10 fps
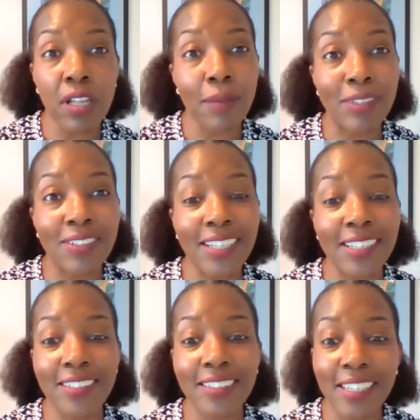climate
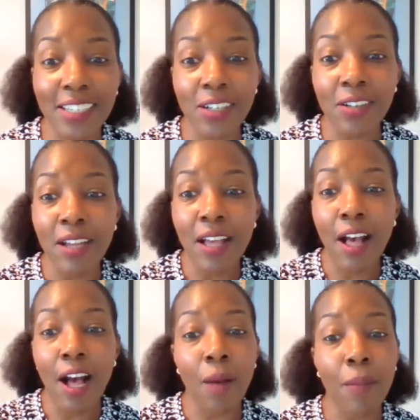change is here,
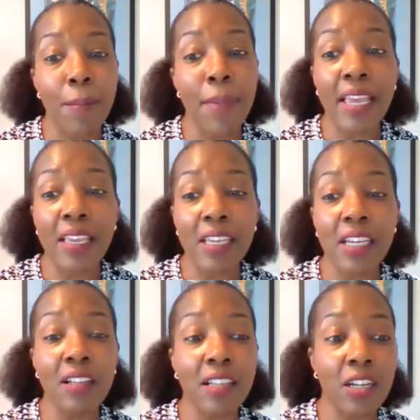and making
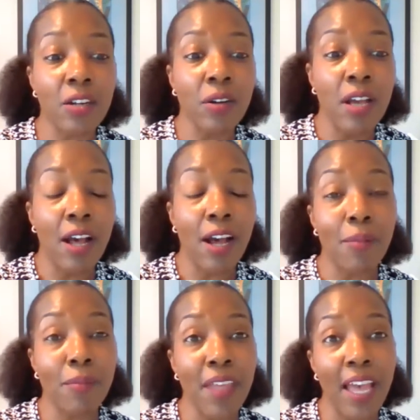it clear
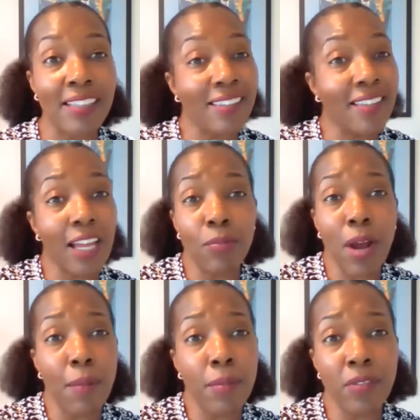that that it's not a
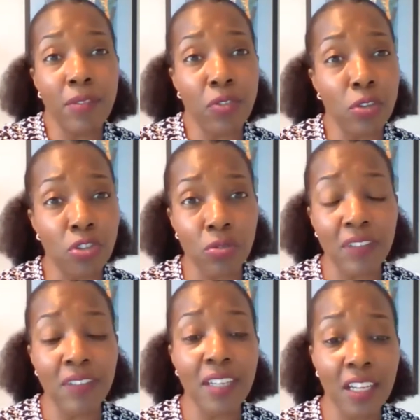problem of the future,
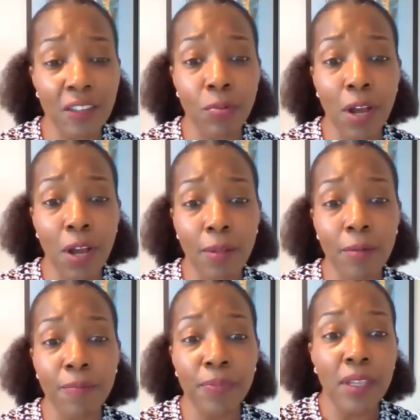it's today's
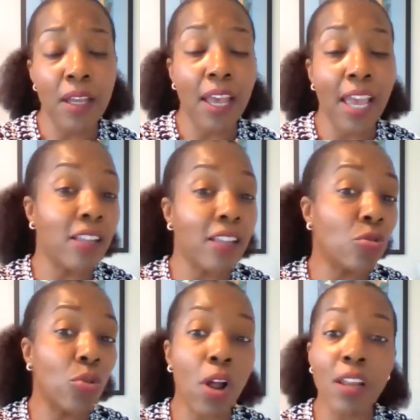problem. And then
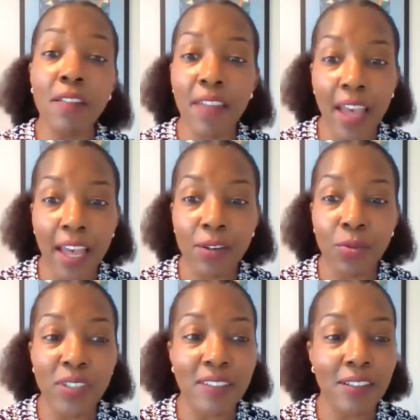through all of that,
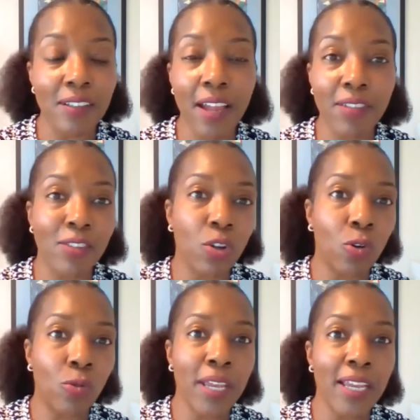we still had this
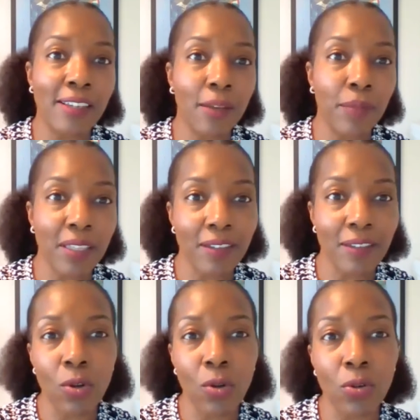whole pandemic,
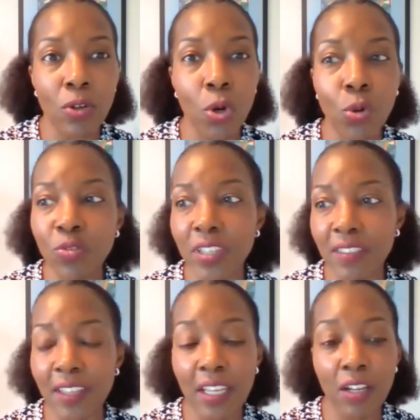this whole
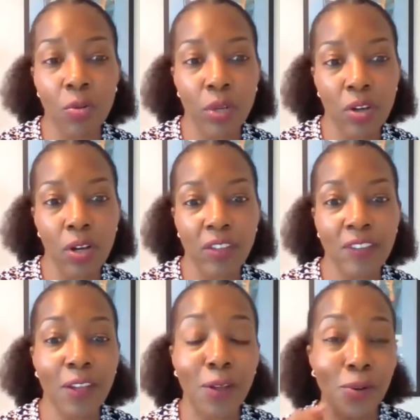COVID thing going on.
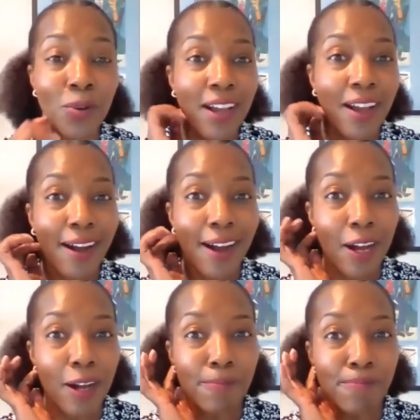So,
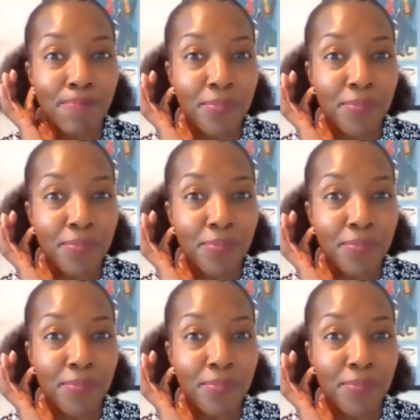um,